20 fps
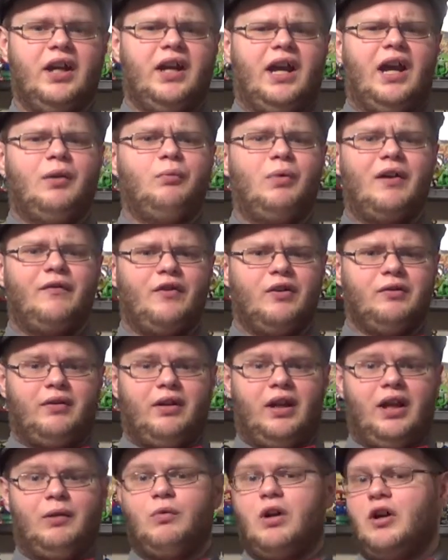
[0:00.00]
And
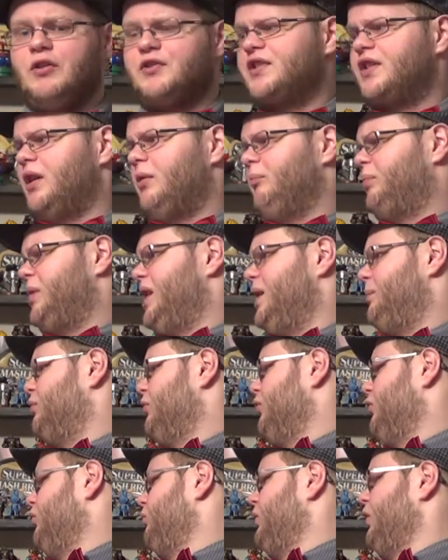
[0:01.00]
while some
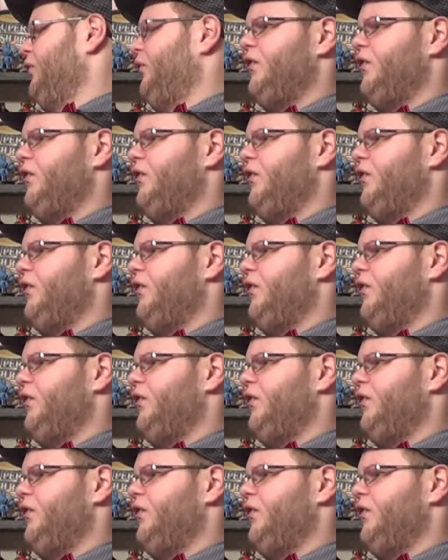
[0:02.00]
people will